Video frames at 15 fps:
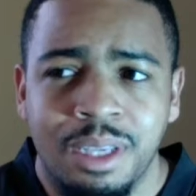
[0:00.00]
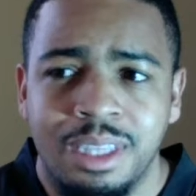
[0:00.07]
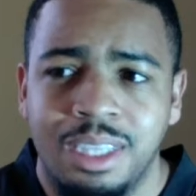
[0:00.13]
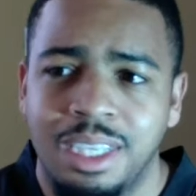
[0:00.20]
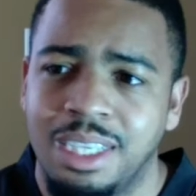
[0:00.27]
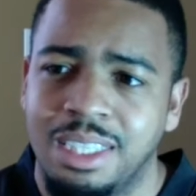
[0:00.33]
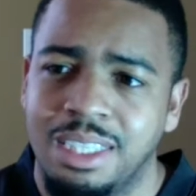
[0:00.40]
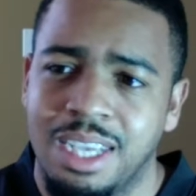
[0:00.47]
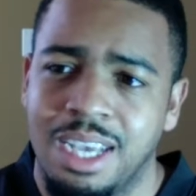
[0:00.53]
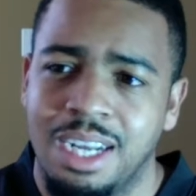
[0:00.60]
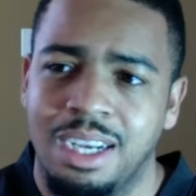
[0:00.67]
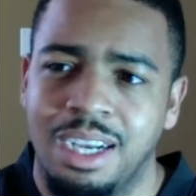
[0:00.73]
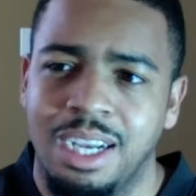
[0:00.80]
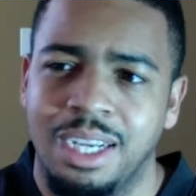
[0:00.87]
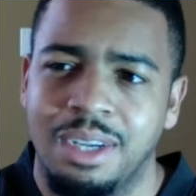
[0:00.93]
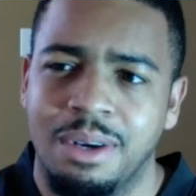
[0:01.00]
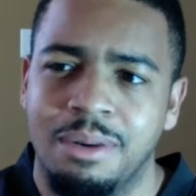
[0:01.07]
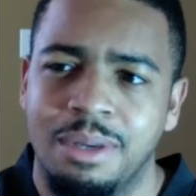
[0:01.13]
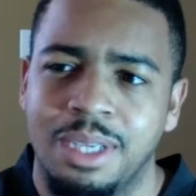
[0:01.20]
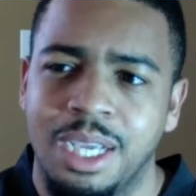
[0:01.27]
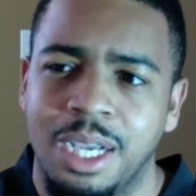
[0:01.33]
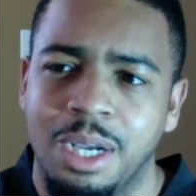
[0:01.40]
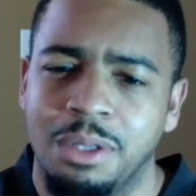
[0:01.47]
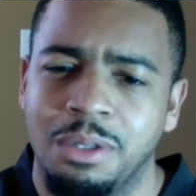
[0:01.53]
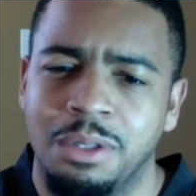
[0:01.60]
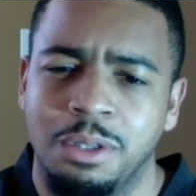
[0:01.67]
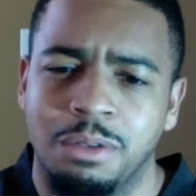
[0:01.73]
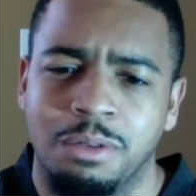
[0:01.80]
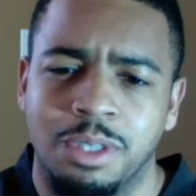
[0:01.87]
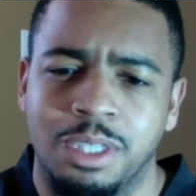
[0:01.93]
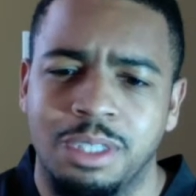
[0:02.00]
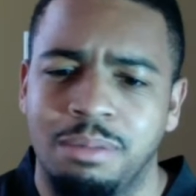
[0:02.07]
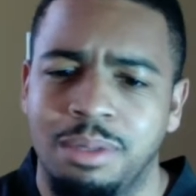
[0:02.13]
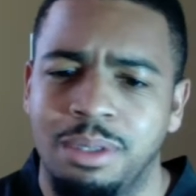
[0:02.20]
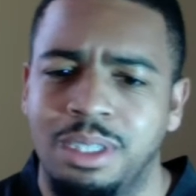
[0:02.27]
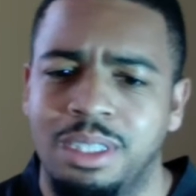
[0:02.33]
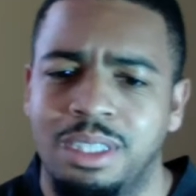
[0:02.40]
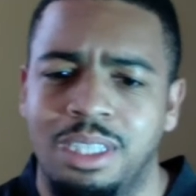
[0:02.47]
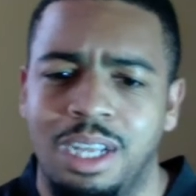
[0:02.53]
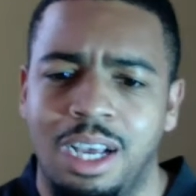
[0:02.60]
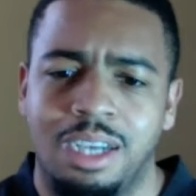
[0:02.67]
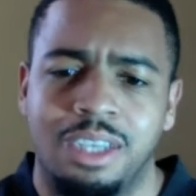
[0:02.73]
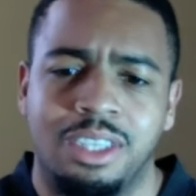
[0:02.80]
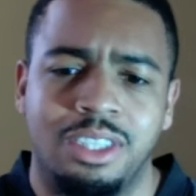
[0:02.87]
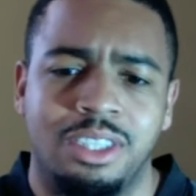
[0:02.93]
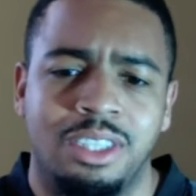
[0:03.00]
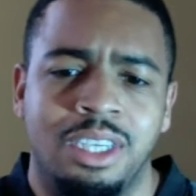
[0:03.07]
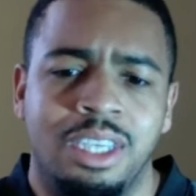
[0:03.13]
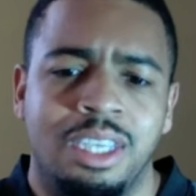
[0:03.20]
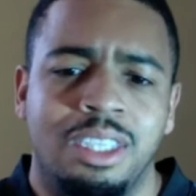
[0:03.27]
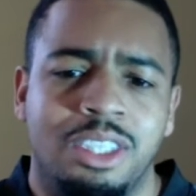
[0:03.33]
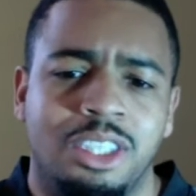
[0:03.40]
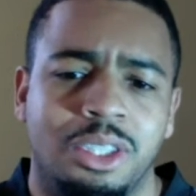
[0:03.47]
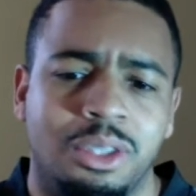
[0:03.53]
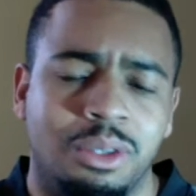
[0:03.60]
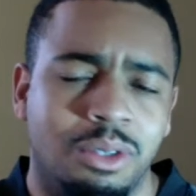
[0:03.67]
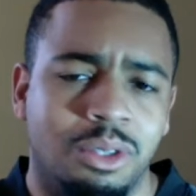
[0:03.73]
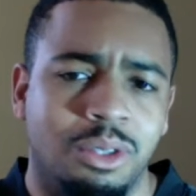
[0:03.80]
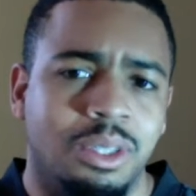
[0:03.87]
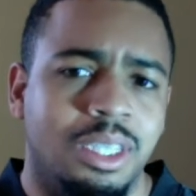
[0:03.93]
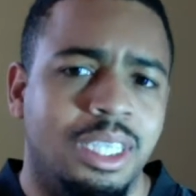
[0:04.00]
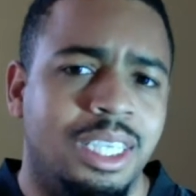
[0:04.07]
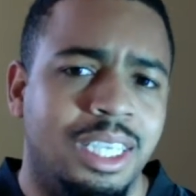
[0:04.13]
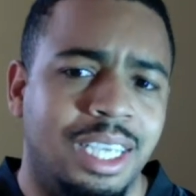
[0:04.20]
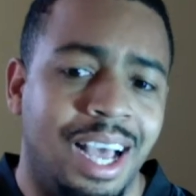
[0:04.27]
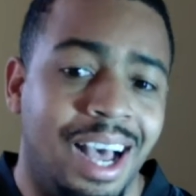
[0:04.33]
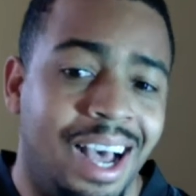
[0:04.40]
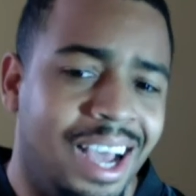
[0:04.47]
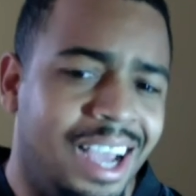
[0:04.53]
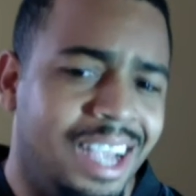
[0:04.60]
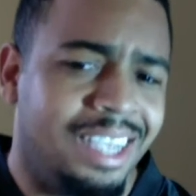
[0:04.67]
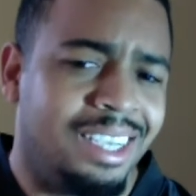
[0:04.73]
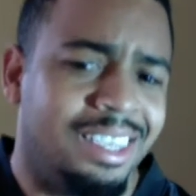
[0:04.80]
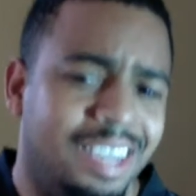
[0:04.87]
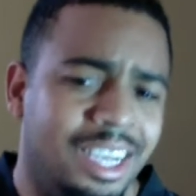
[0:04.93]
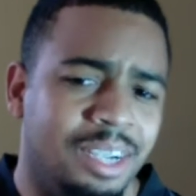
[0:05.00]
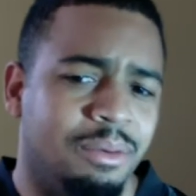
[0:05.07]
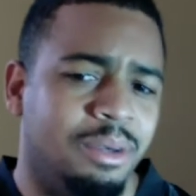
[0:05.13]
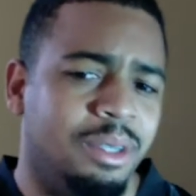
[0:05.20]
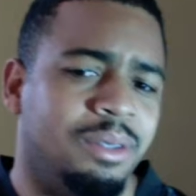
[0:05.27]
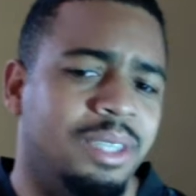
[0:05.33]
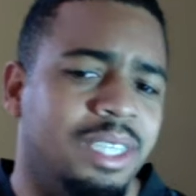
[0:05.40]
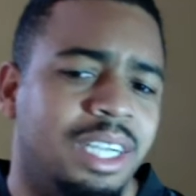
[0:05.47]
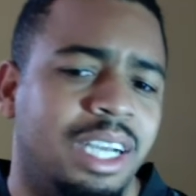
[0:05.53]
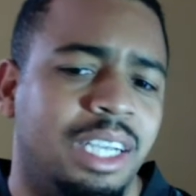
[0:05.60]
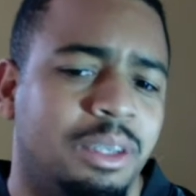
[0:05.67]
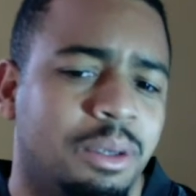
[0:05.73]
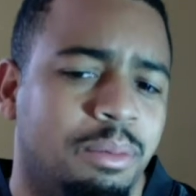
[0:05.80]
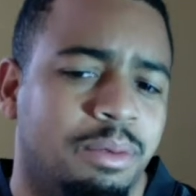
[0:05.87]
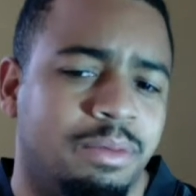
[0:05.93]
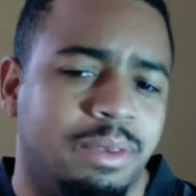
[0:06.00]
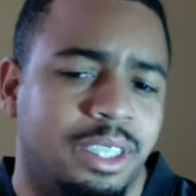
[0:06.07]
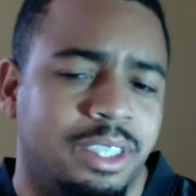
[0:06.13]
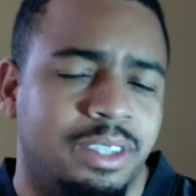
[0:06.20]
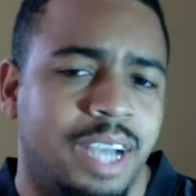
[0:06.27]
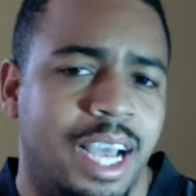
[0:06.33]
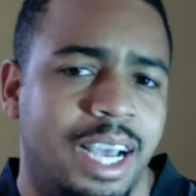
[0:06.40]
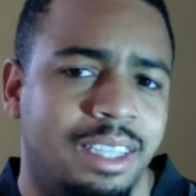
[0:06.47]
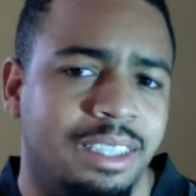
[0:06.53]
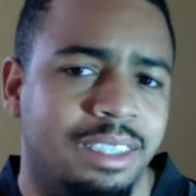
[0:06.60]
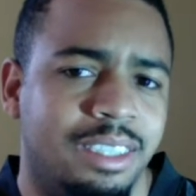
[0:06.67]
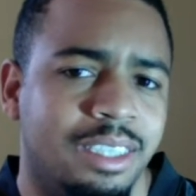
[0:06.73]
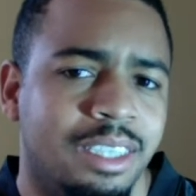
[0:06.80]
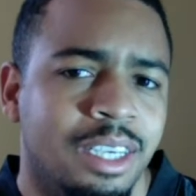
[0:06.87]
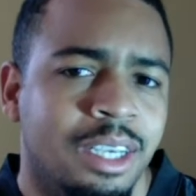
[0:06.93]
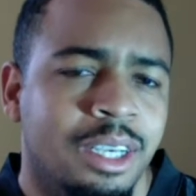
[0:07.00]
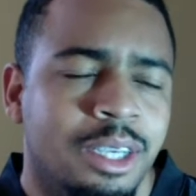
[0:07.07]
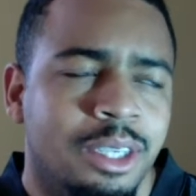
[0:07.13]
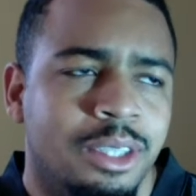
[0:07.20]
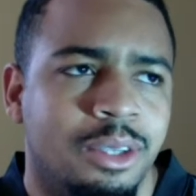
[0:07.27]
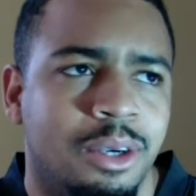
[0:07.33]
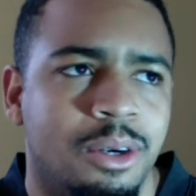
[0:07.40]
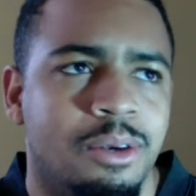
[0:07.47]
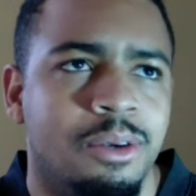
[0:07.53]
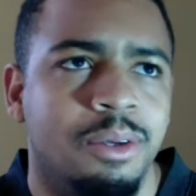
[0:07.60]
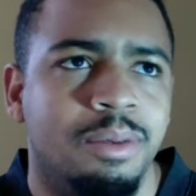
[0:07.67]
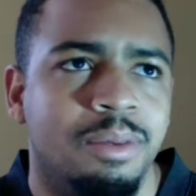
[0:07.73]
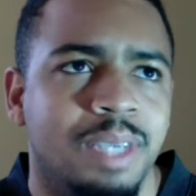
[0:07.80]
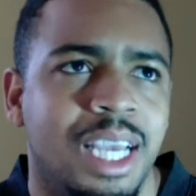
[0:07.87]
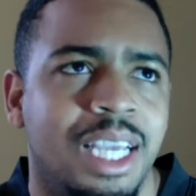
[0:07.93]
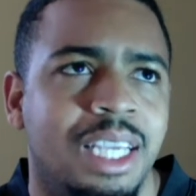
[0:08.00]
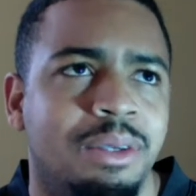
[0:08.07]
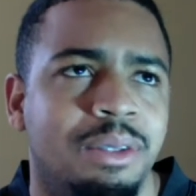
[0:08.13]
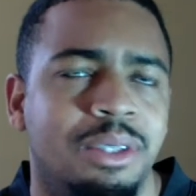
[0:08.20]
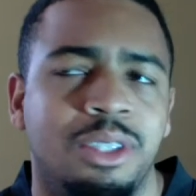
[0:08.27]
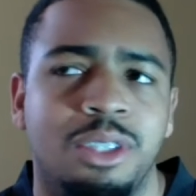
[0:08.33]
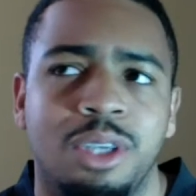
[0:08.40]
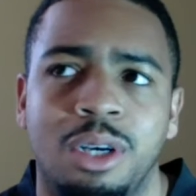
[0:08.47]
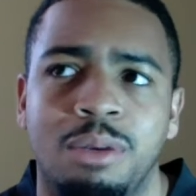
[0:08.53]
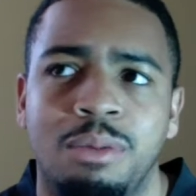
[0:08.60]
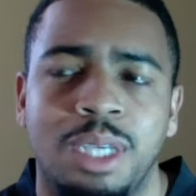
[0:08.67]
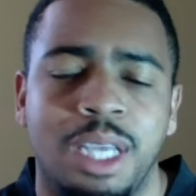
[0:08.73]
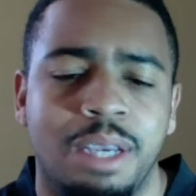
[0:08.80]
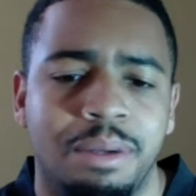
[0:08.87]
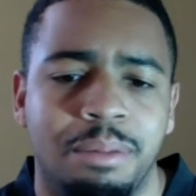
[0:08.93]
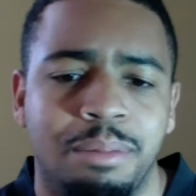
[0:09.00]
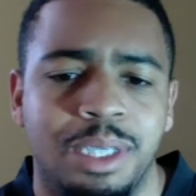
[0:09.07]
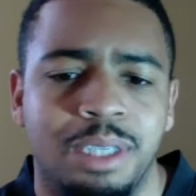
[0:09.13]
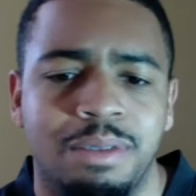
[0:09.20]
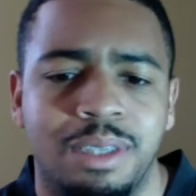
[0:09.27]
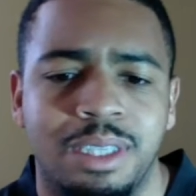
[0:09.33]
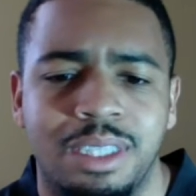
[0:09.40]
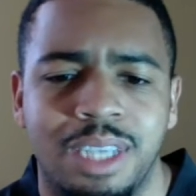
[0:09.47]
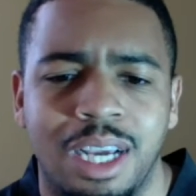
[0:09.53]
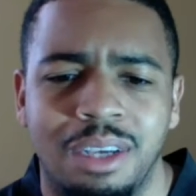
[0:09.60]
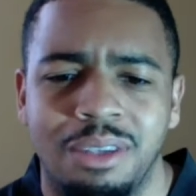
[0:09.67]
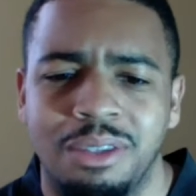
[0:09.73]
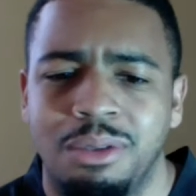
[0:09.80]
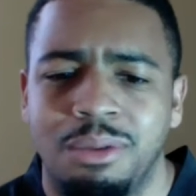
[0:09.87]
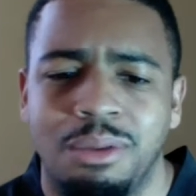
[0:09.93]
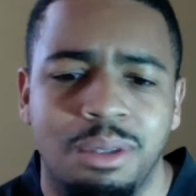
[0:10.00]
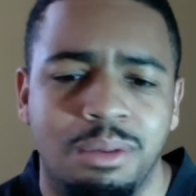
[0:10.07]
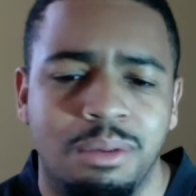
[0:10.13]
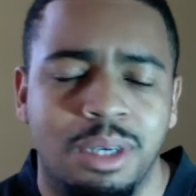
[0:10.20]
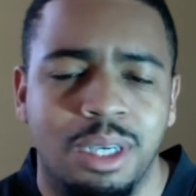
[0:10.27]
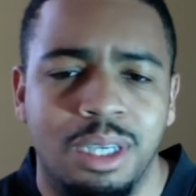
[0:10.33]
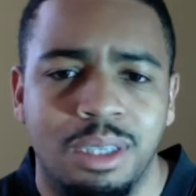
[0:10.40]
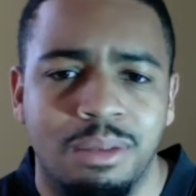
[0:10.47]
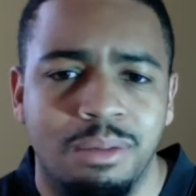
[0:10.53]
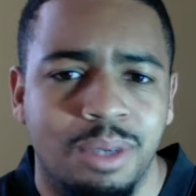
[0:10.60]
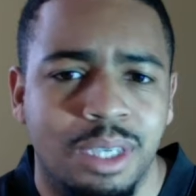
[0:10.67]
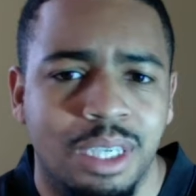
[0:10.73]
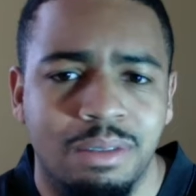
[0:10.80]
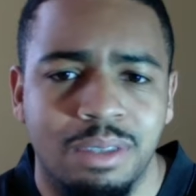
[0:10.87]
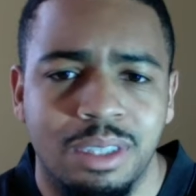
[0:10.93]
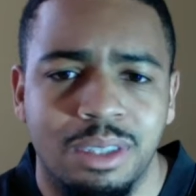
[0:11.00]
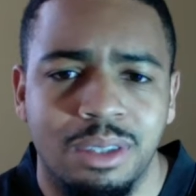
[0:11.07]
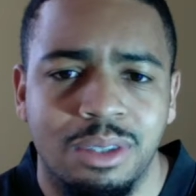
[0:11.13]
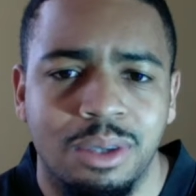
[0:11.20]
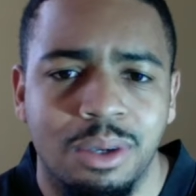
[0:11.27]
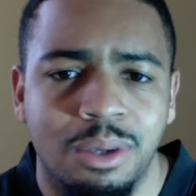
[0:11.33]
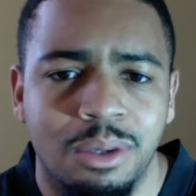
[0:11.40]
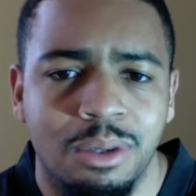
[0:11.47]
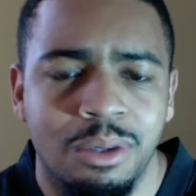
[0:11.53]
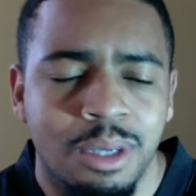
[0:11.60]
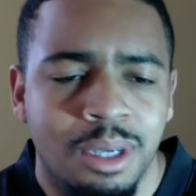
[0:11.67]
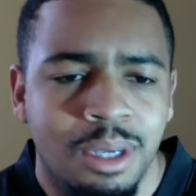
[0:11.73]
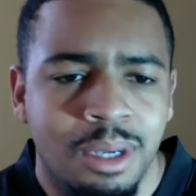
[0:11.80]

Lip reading: Then it's kind of like, okay, are you going to risk millions of dollars just so that you can get high? Mm-hmm. Like, what are you getting? You're a professional athlete. So yeah, he was young. We gave him the benefit of doubt. He's 21, whatever years old.